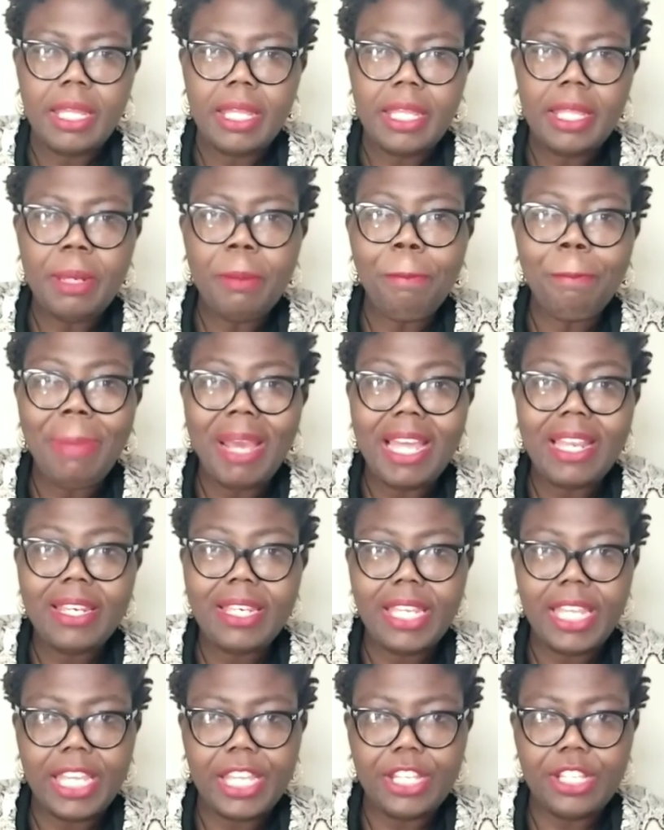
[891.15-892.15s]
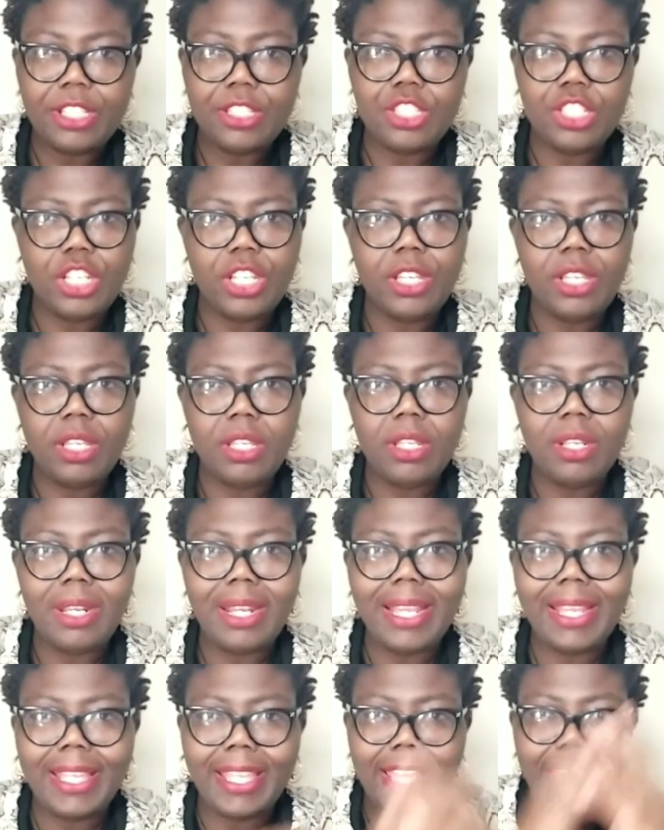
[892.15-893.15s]
in bandage,
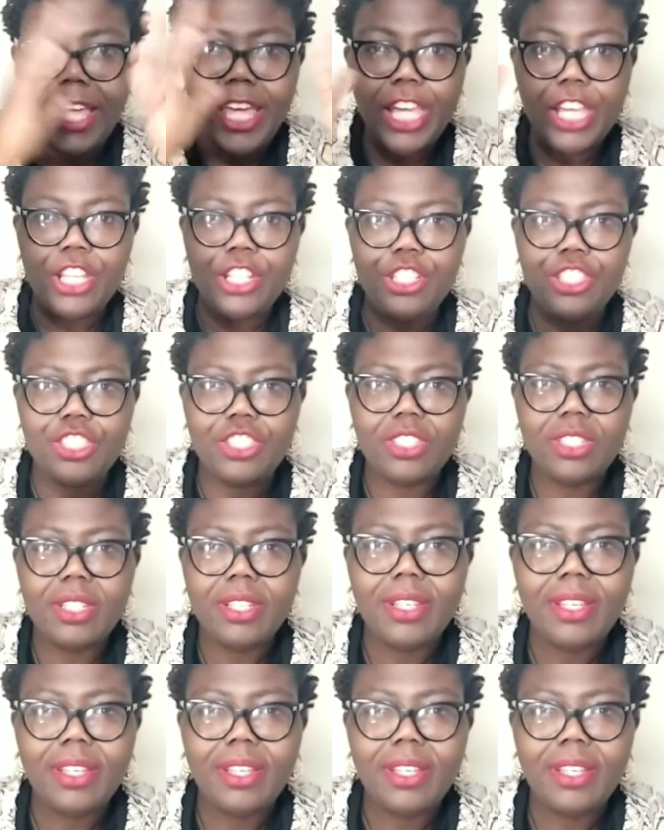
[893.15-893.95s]
like cage.